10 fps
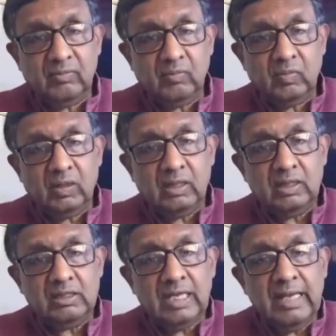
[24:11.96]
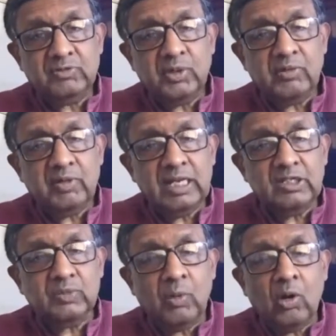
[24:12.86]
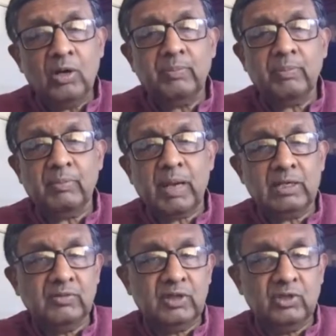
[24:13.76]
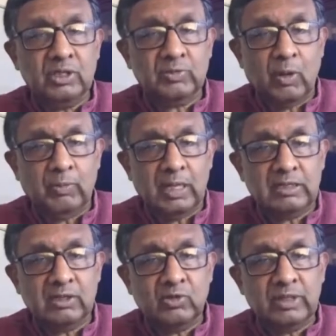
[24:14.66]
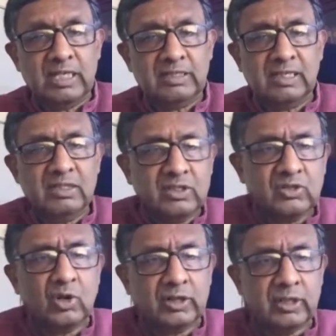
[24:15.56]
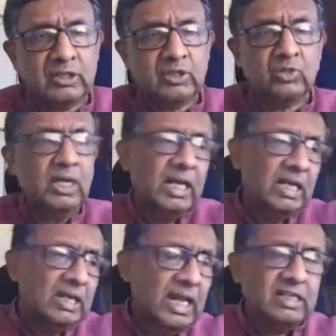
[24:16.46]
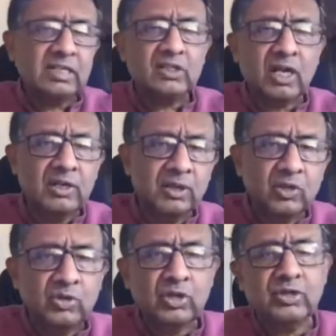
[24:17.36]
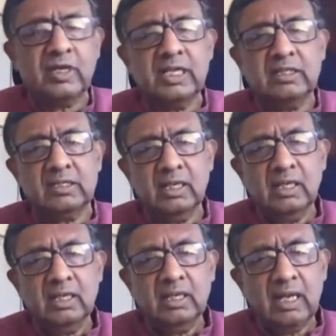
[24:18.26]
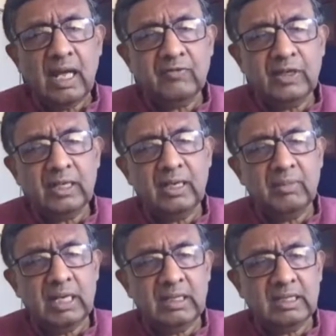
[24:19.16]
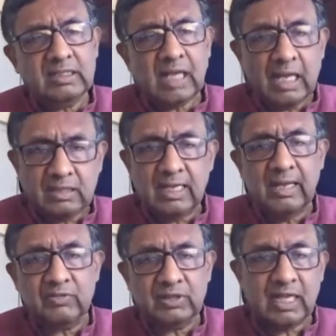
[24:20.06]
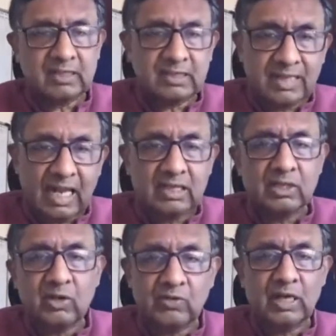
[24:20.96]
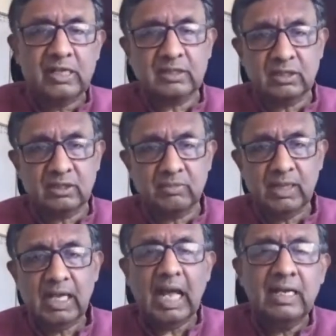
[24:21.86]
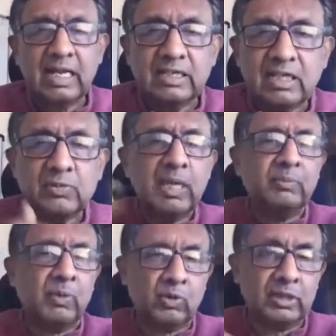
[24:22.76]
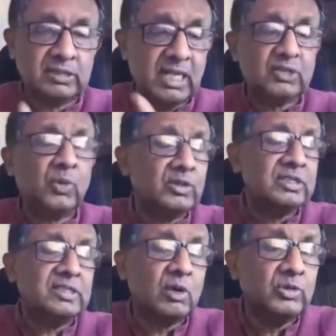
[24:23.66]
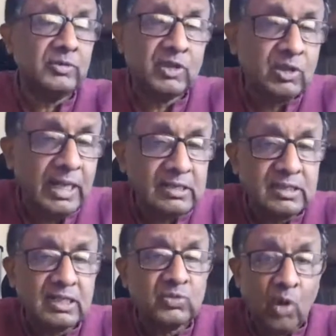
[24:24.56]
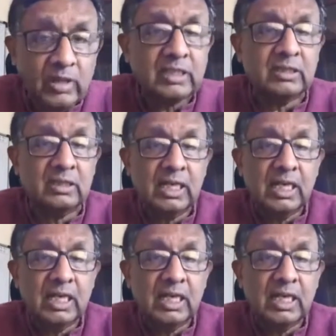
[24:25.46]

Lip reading: Slaves were a very small part of the US population. Could they say, this is not an issue? Let us continue to treat African Americans as slaves. That's a standard of relationship. And let us make progress. That's what the South of the United States wanted.